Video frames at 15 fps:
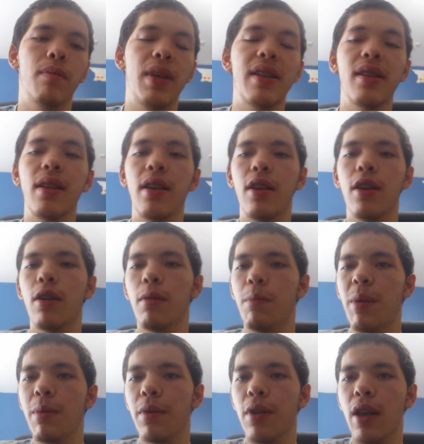Basically, you know,
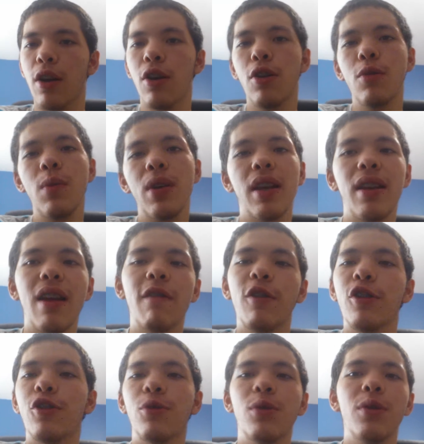people are like, oh, we can never
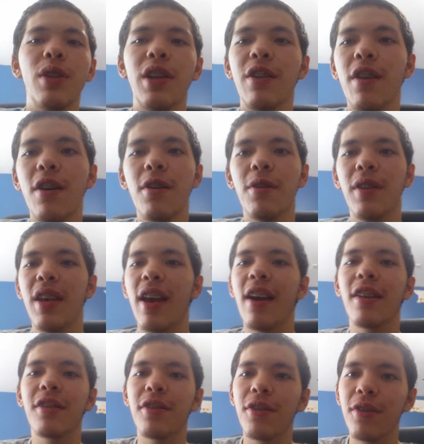truly know the
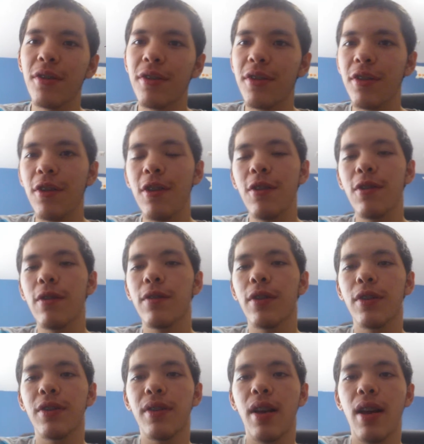answers to the
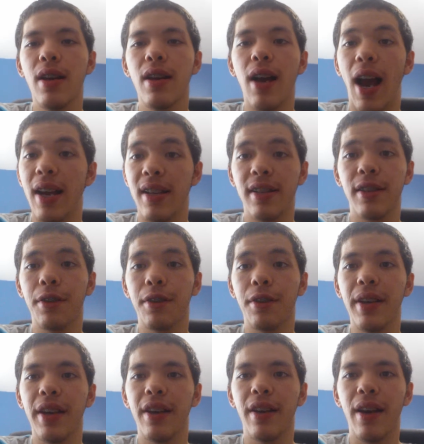universe. I
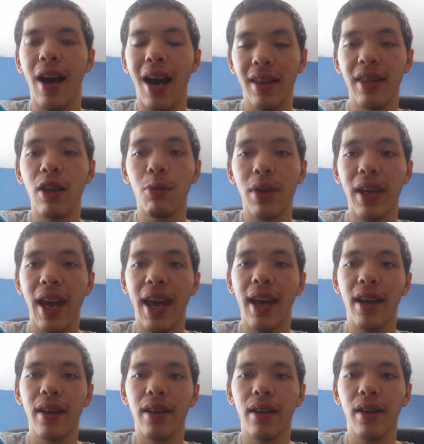disagree. I think we
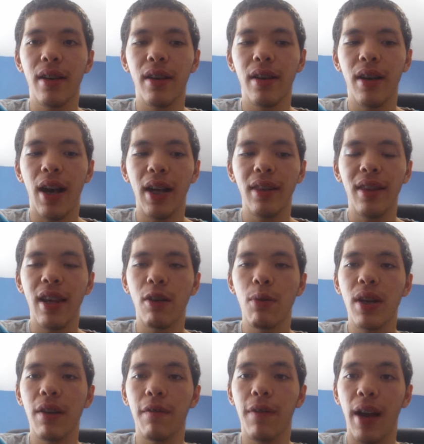can. I think
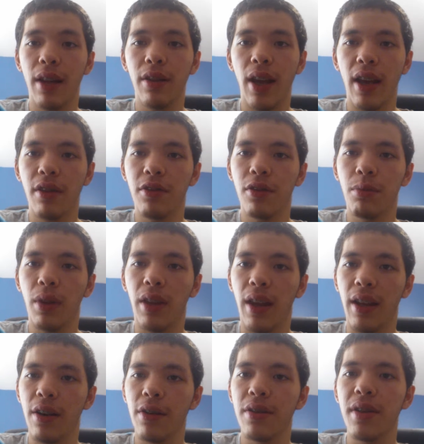we can find the answers
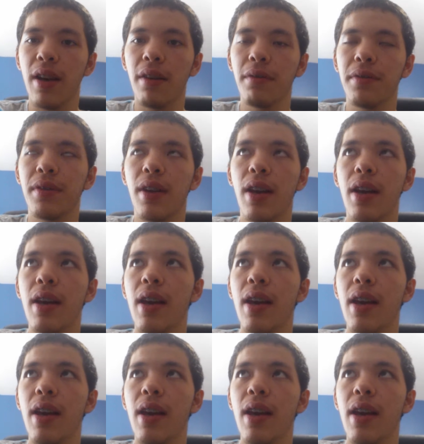within ourselves